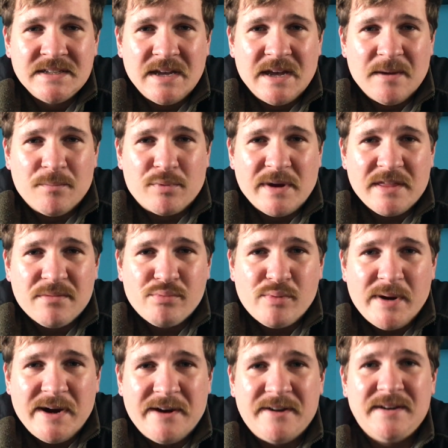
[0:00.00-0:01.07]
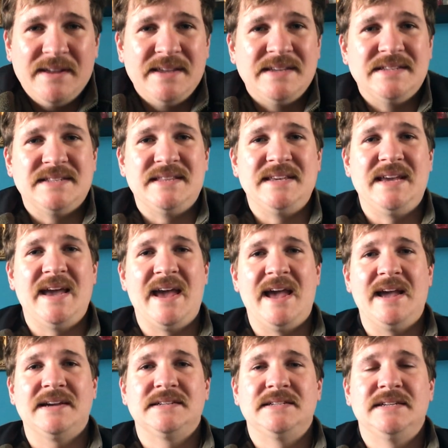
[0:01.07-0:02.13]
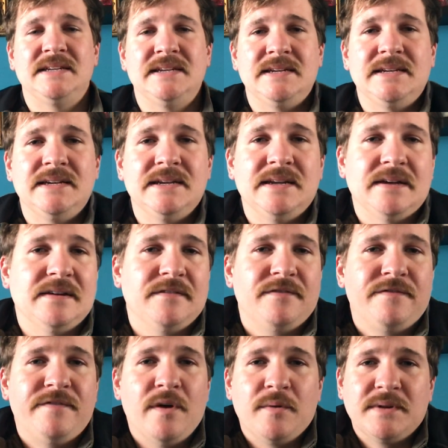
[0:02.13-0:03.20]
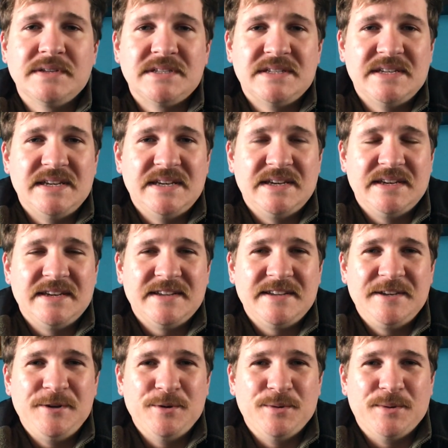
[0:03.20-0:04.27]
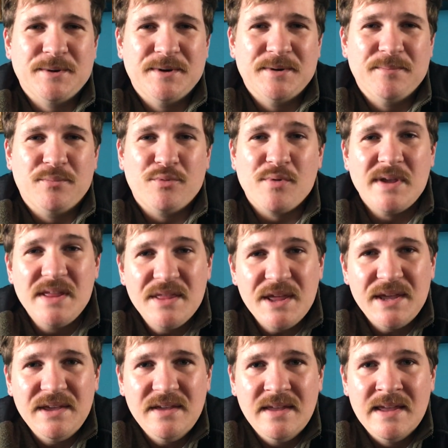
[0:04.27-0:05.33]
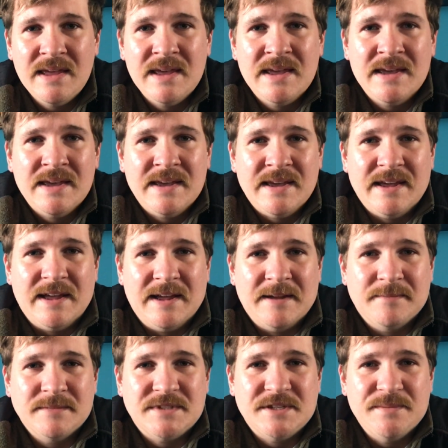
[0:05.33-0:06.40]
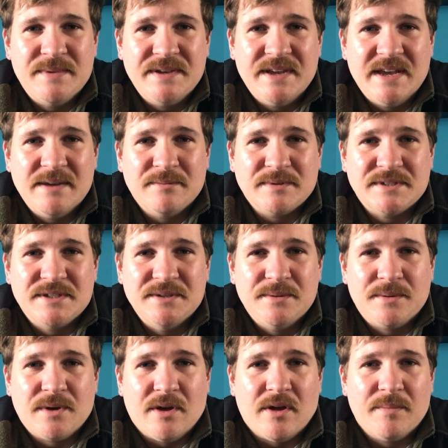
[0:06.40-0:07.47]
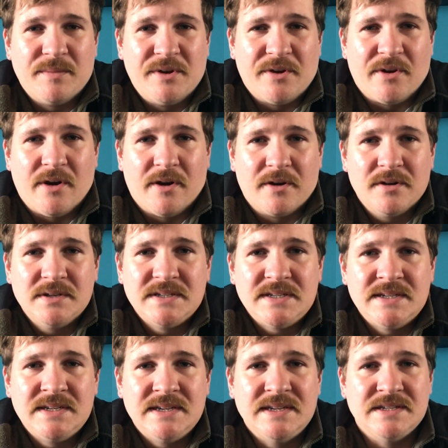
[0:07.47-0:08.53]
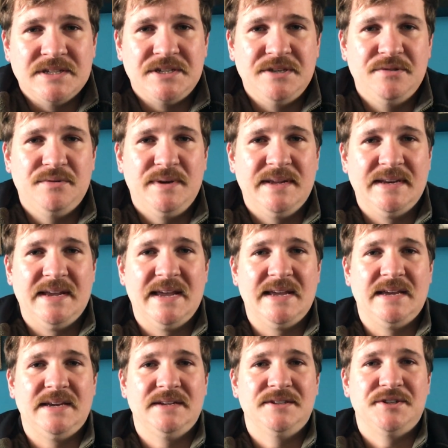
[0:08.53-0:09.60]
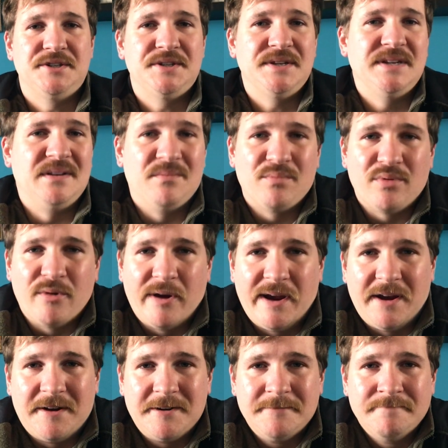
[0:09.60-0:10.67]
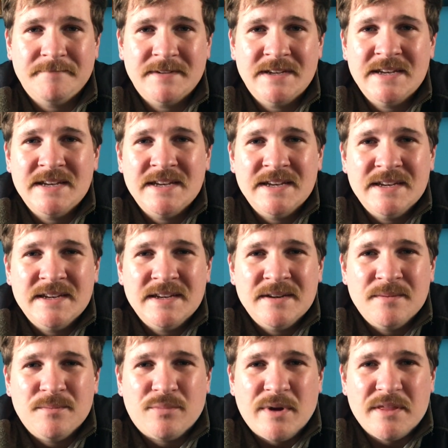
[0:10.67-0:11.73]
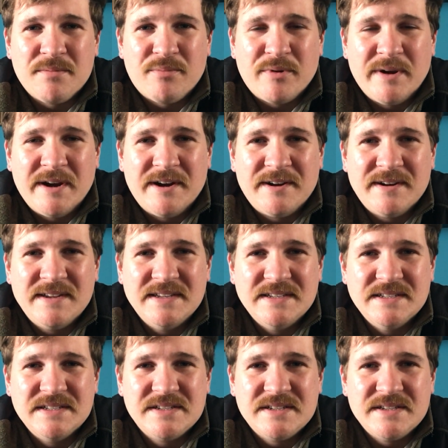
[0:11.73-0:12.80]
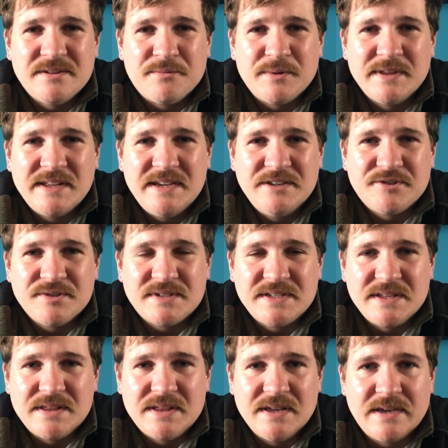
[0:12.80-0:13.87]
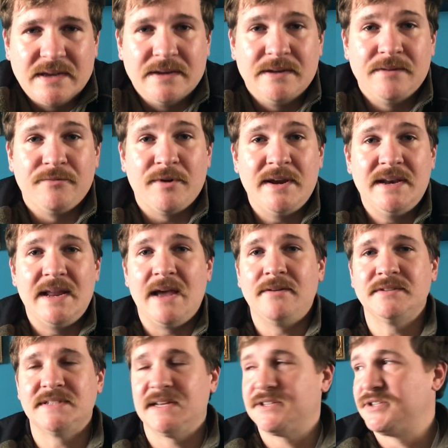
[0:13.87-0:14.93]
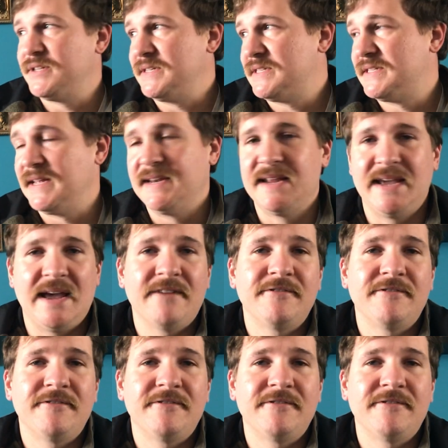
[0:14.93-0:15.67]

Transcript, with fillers: Uh, breath prayer is the act of focusing your breathing um, to be able to calm your heart as you engage in prayer breath prayer is a really interesting thing, and, and right now it's actually Sunday